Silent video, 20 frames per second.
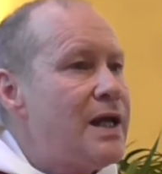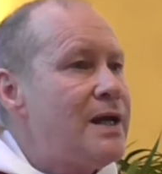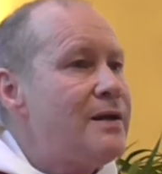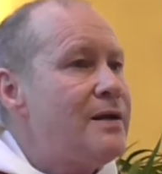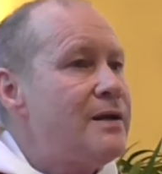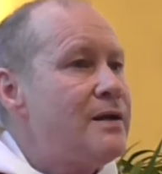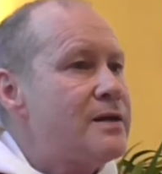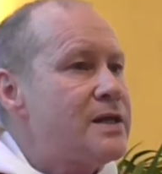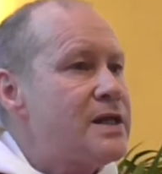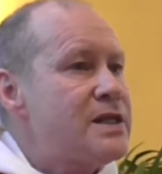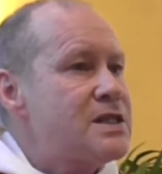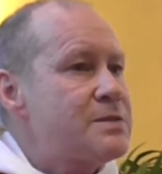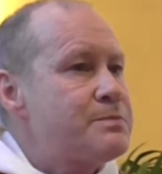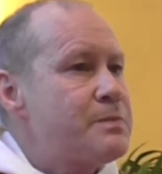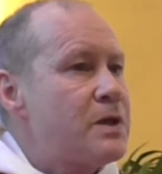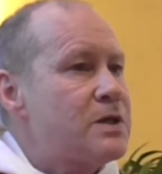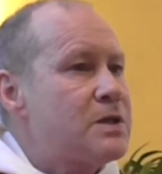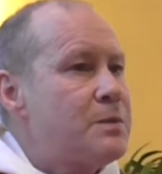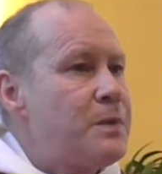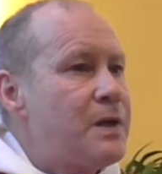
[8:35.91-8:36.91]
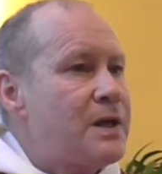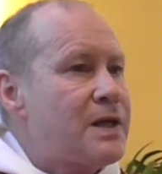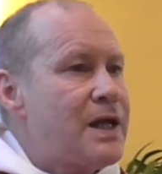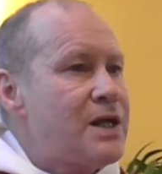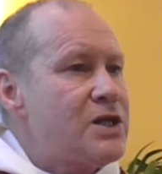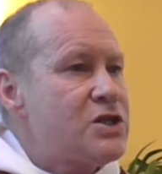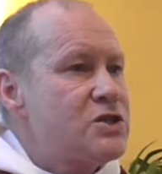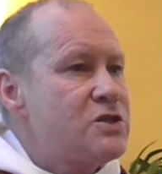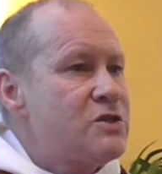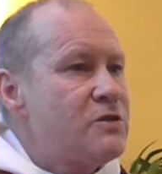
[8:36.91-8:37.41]
in this
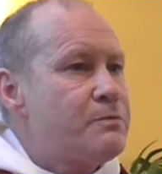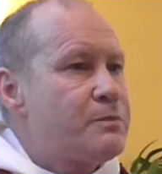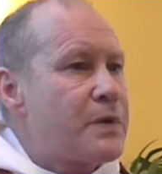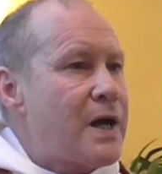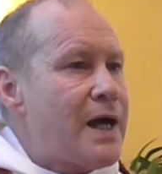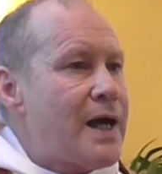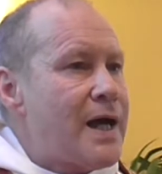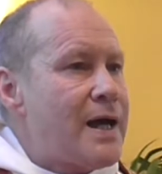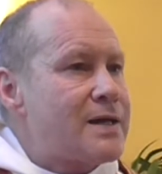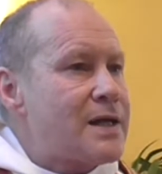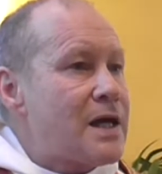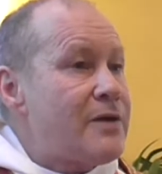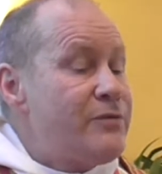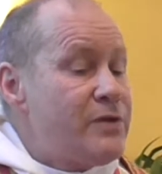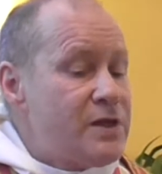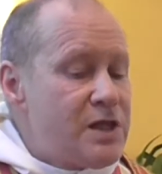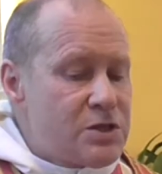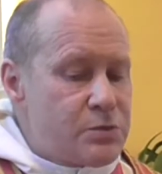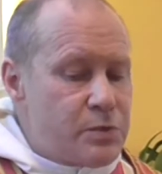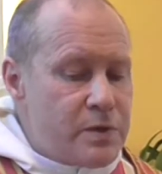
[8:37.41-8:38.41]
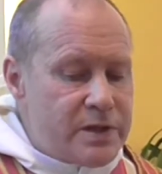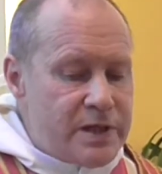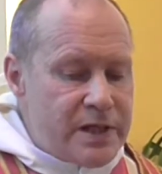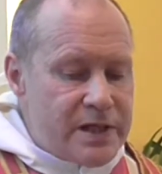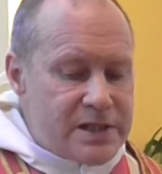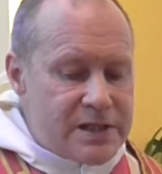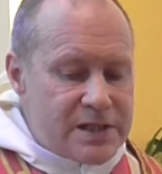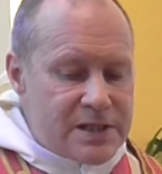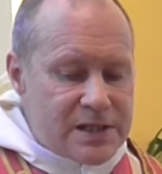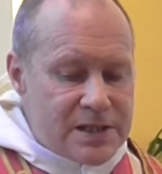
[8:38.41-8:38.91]
multiplication of bread. I finish with
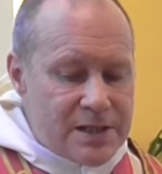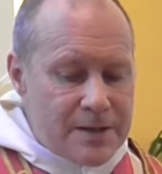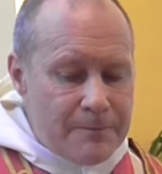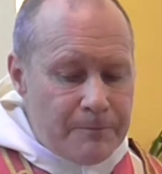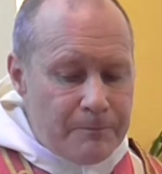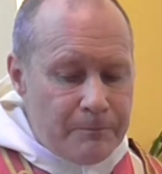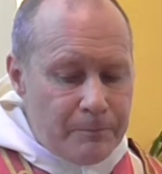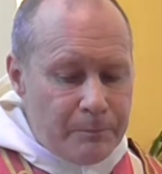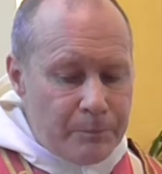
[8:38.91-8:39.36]
this.